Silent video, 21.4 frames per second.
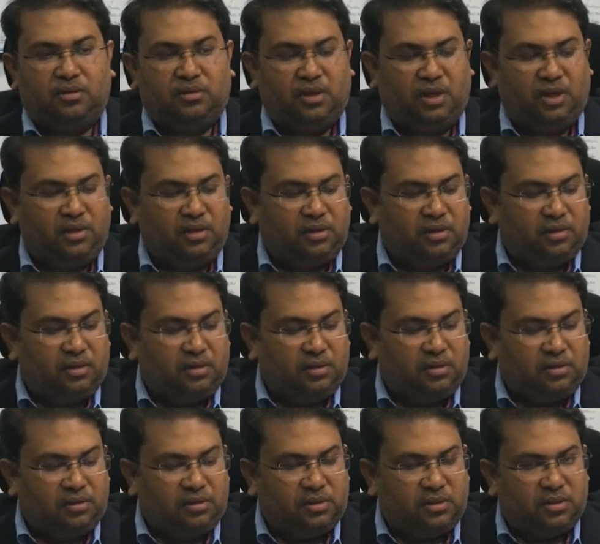Then
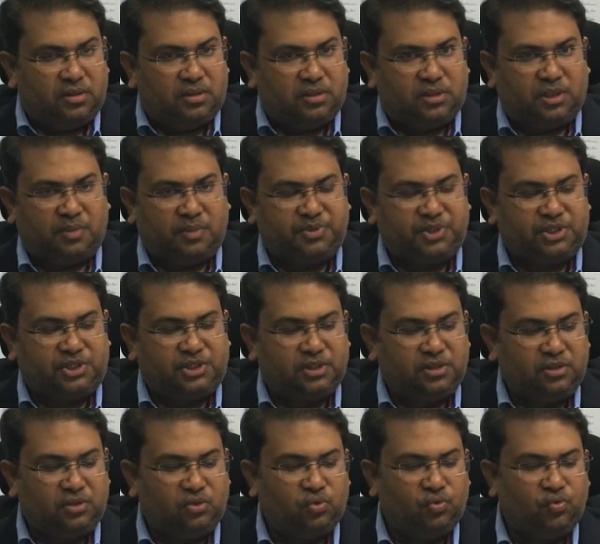
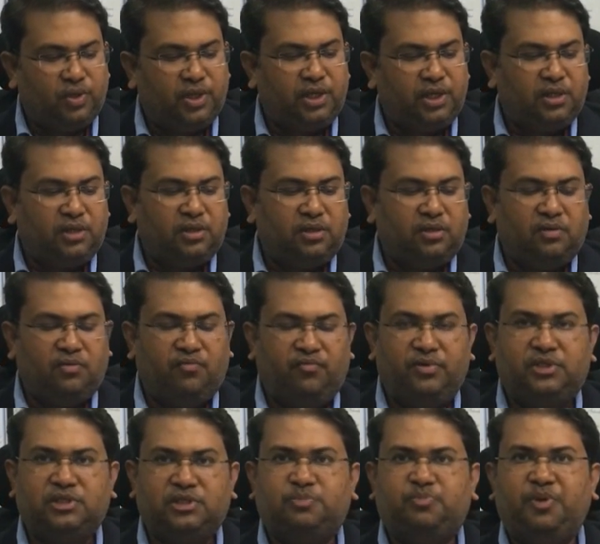subsection 2A,
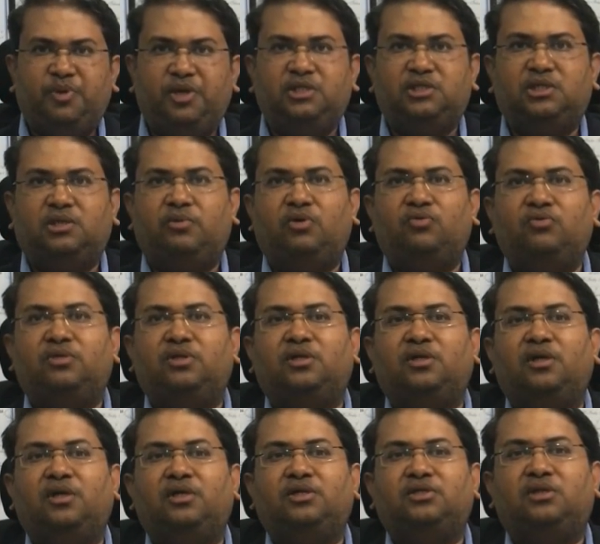which speaks about
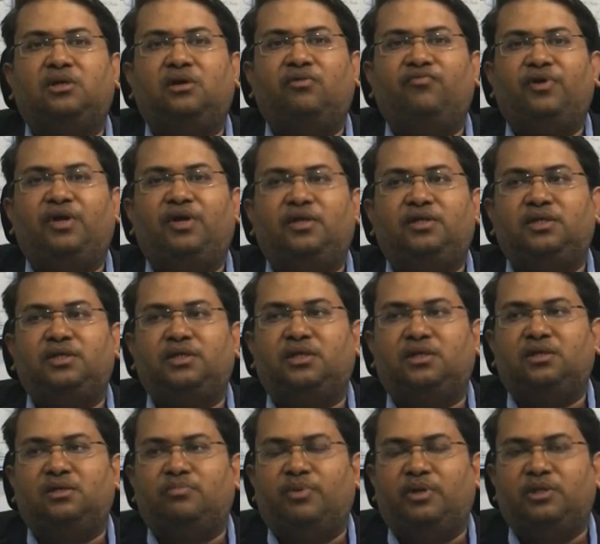the relation of
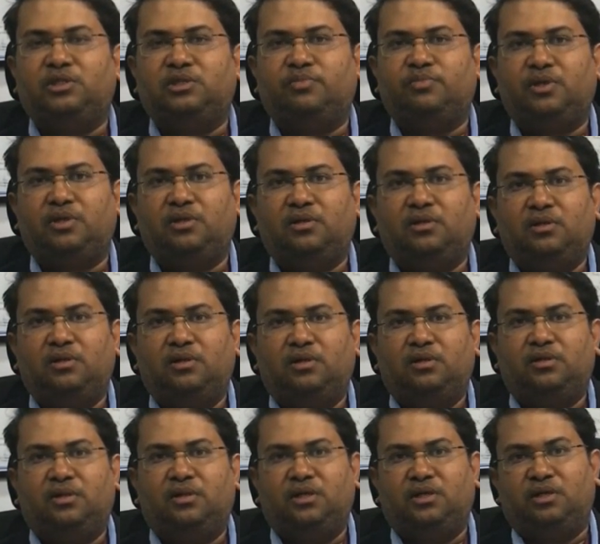agent and principal,
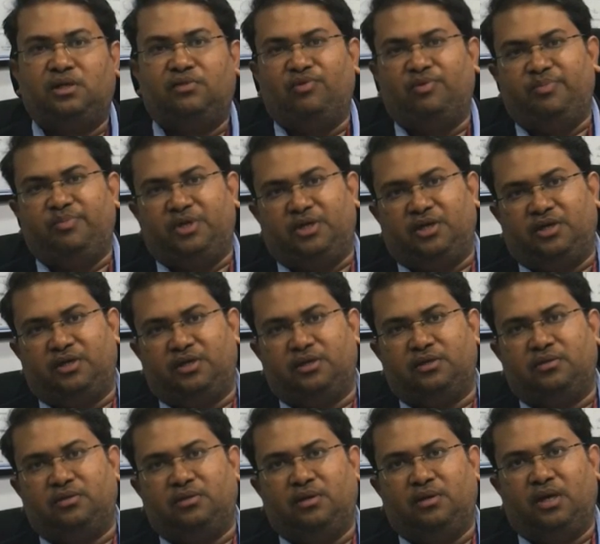that it will be
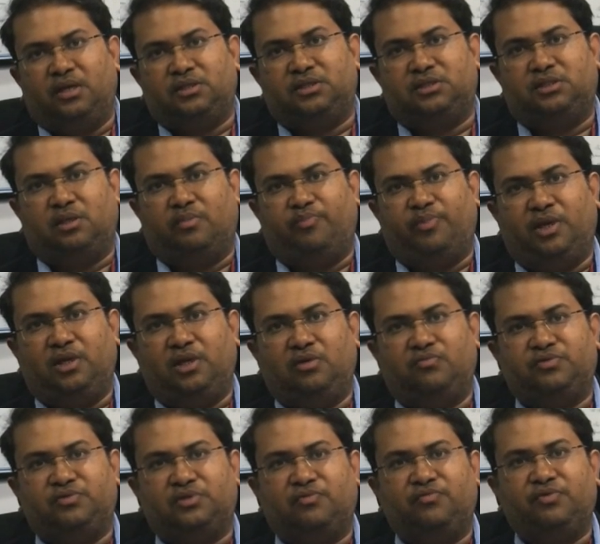treated as a supply
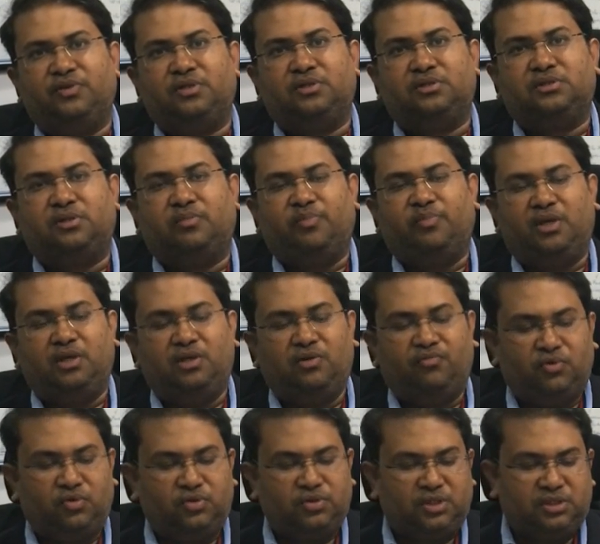of service, supply
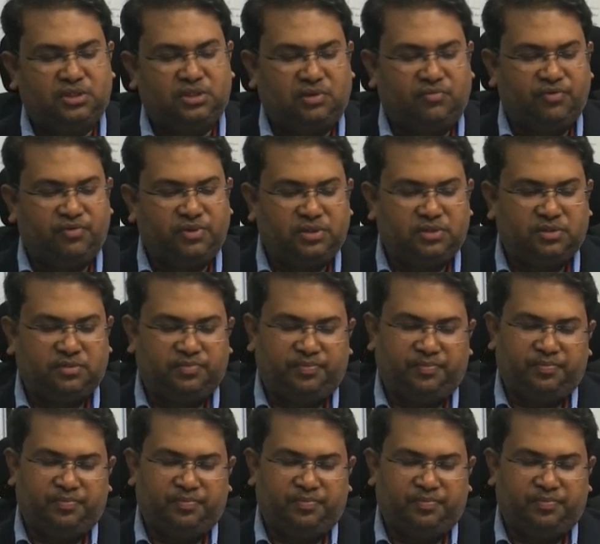of goods and service.